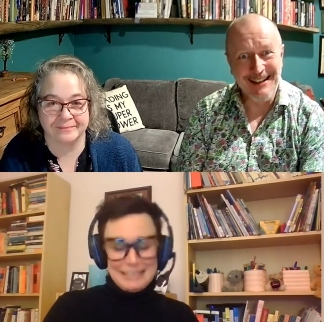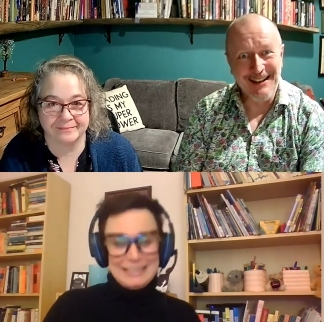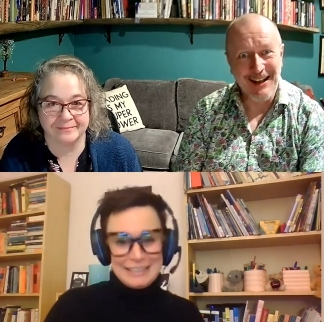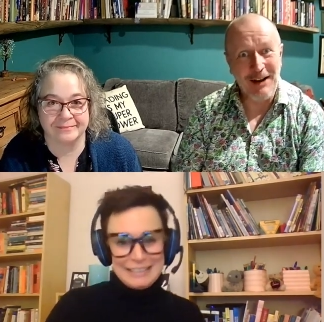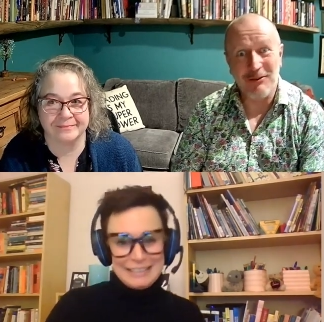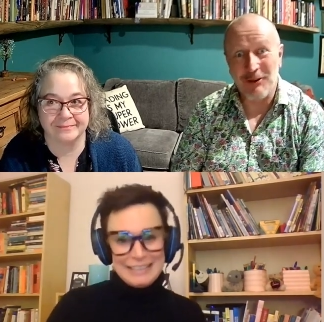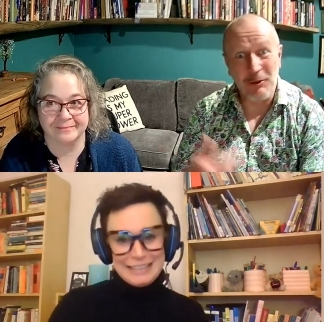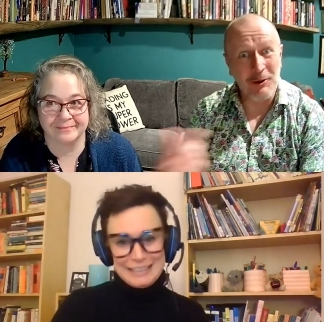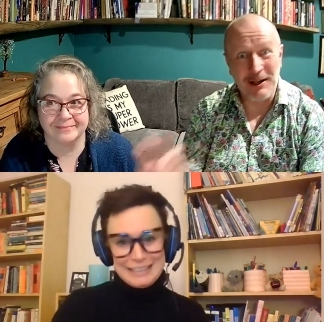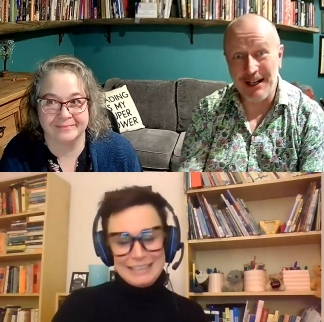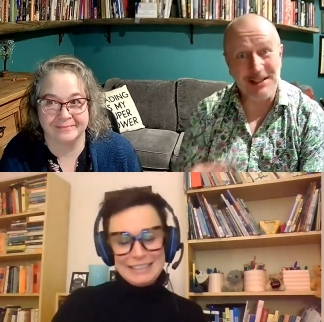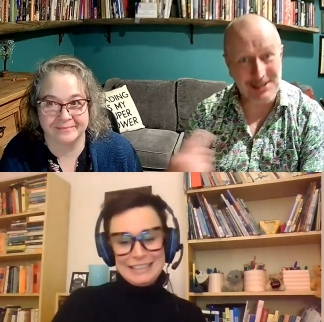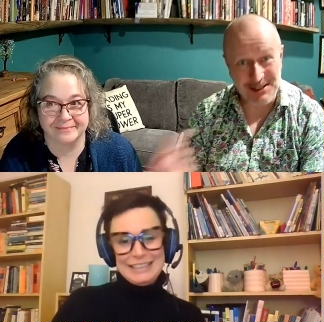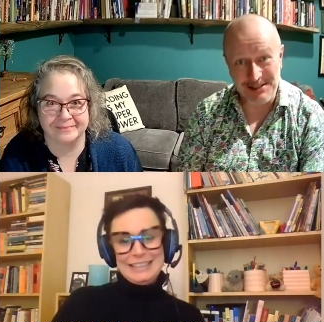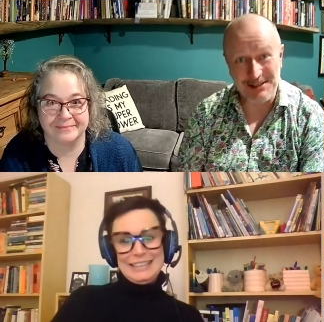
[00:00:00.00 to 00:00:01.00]
Speaker 1: Everyone
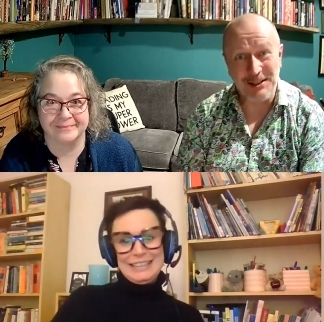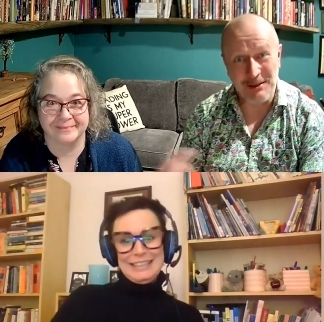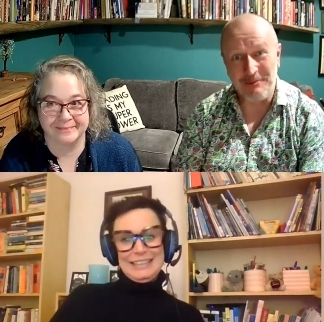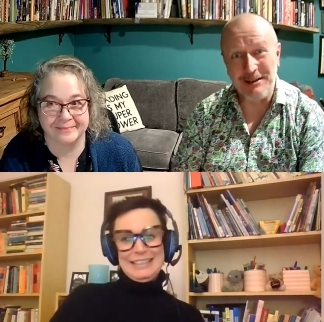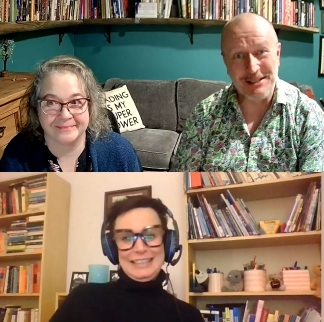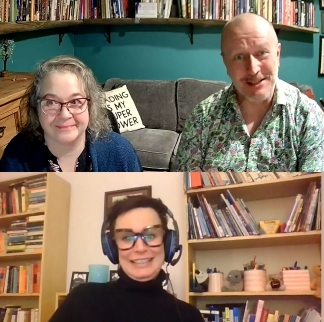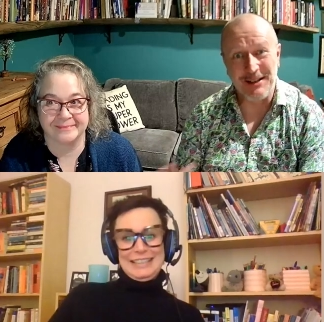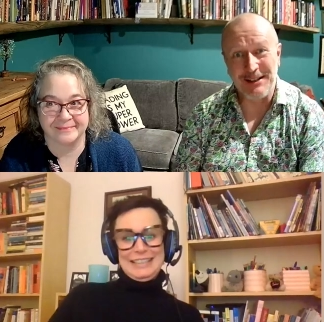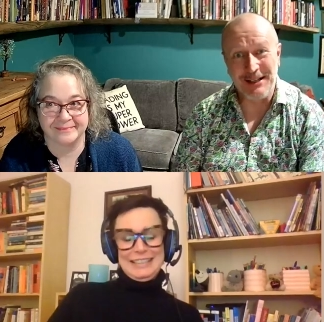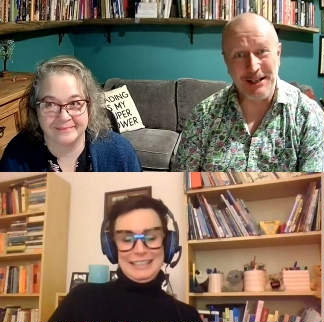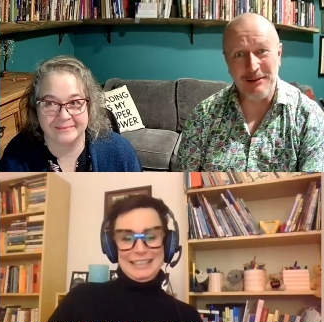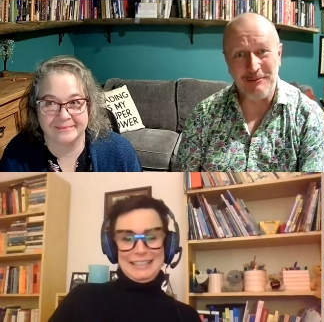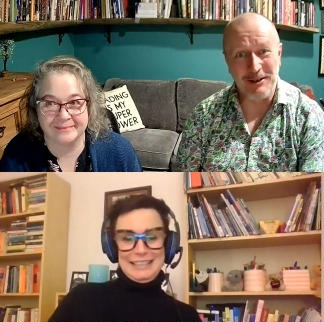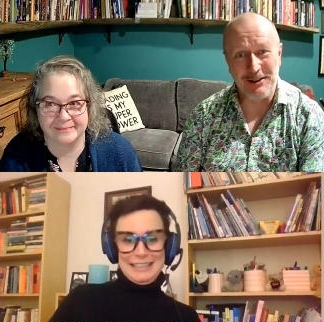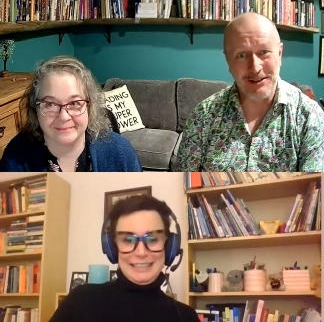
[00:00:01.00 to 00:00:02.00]
else is going to be talking
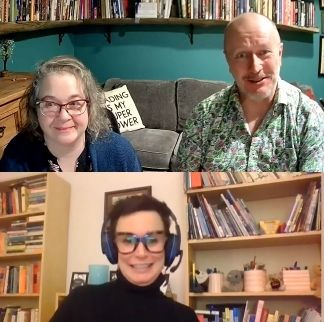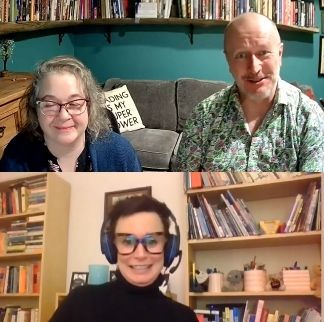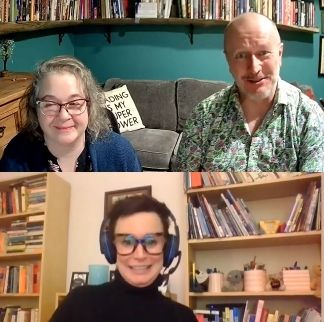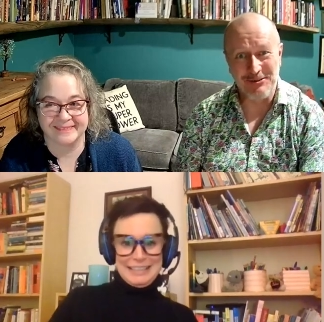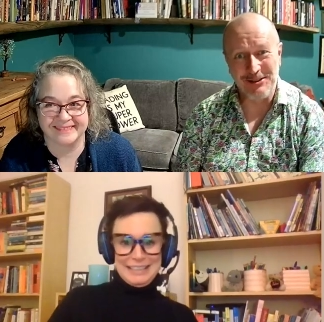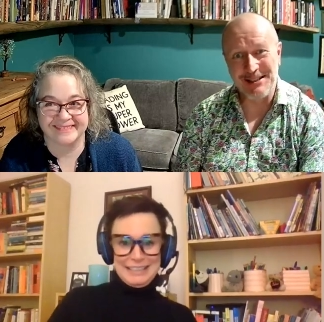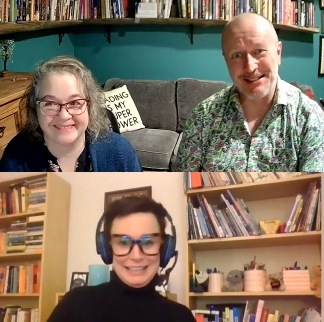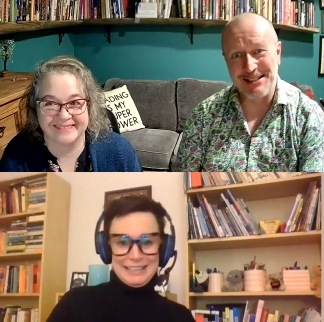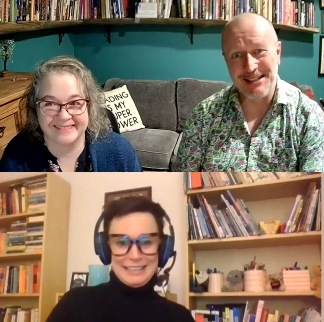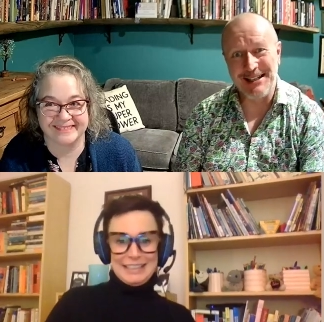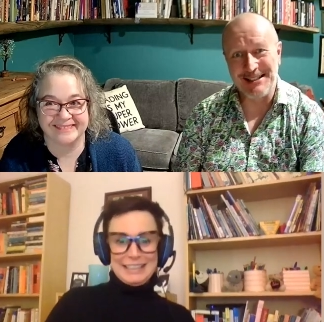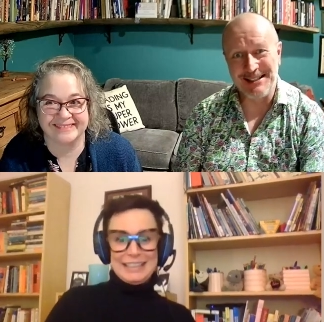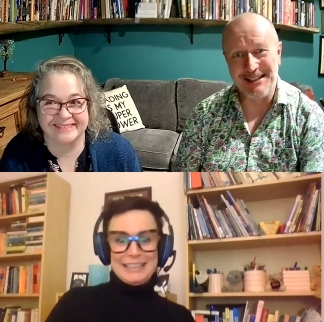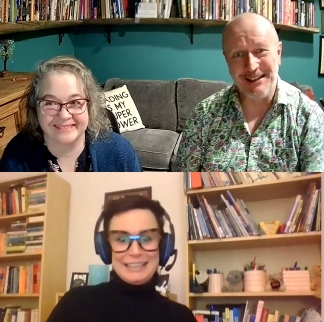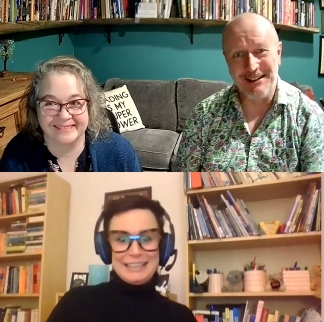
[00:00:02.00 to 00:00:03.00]
about this at
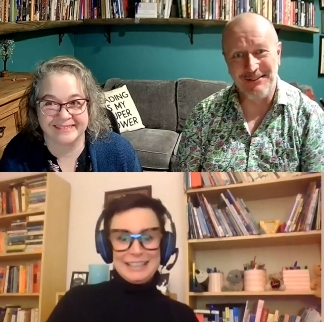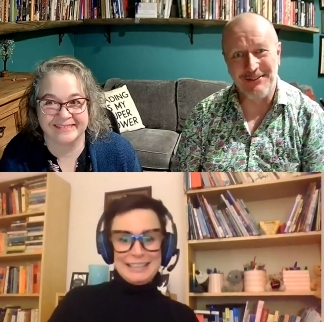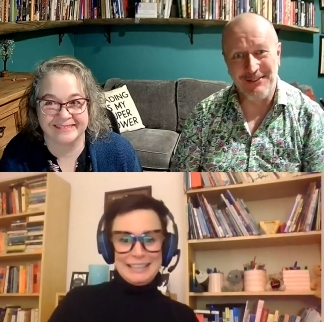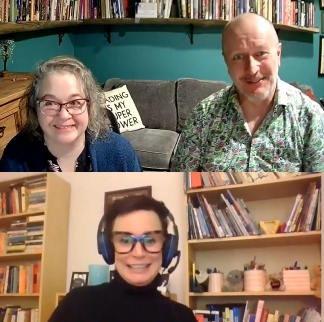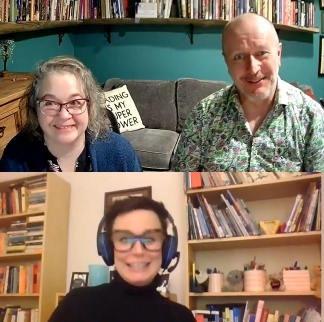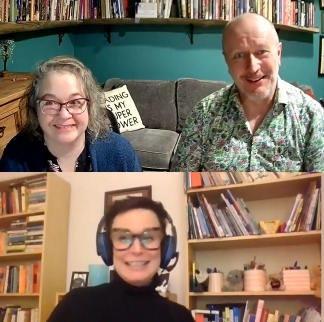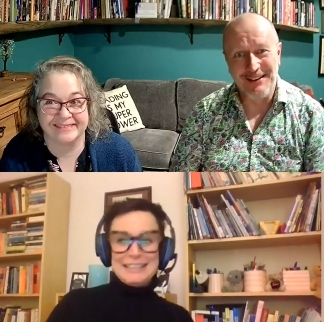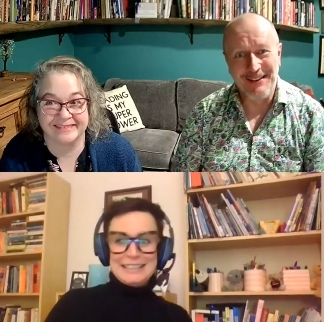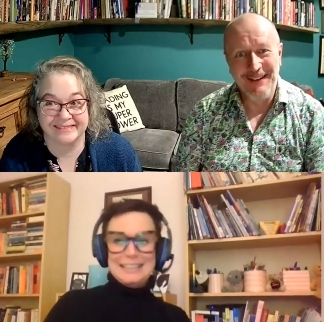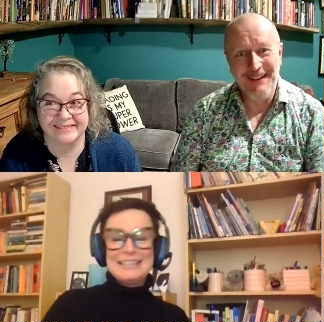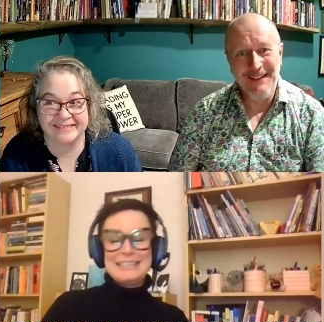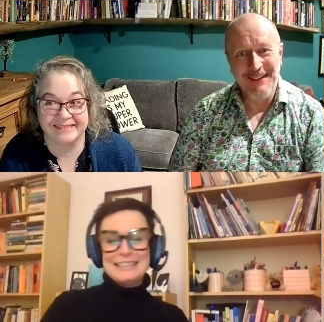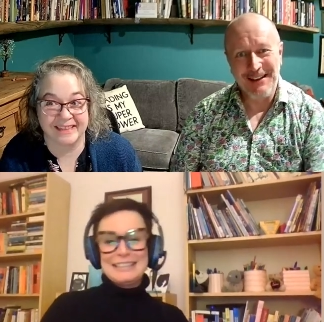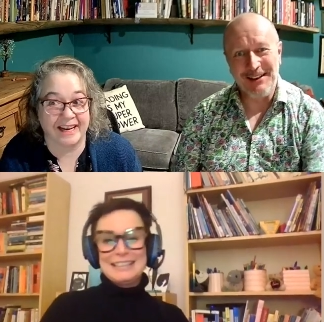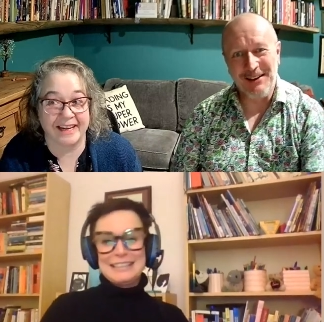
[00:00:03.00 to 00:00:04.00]
recess, and I've
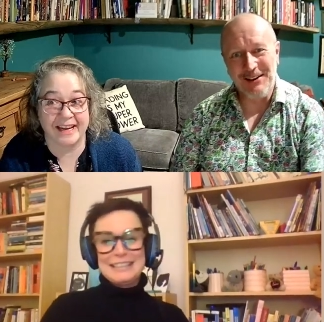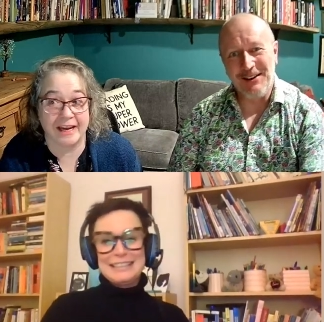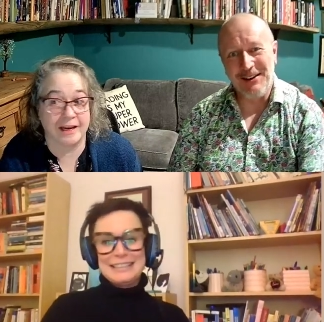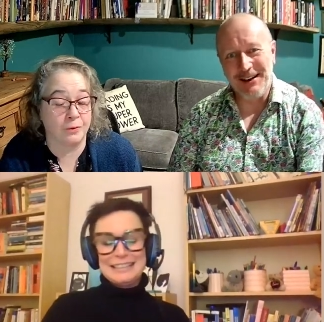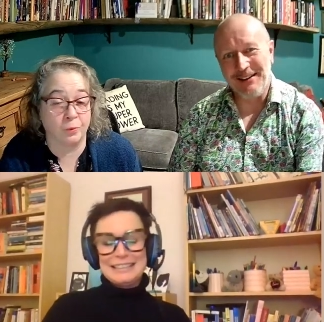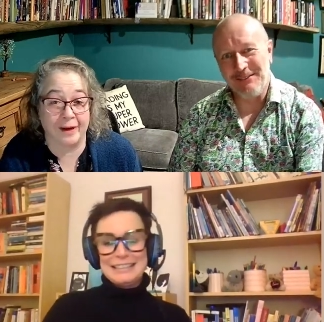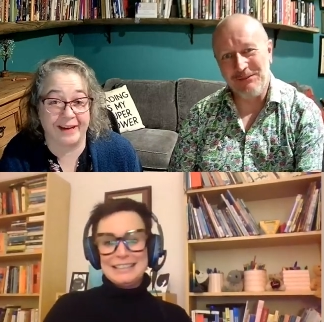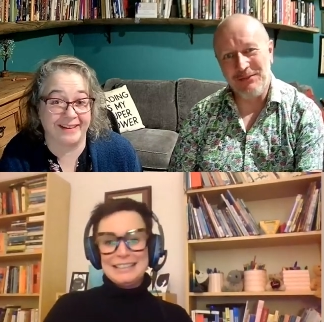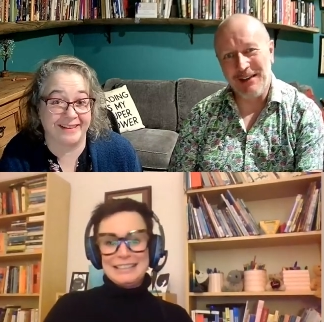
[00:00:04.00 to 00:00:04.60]
you know, I can't wait.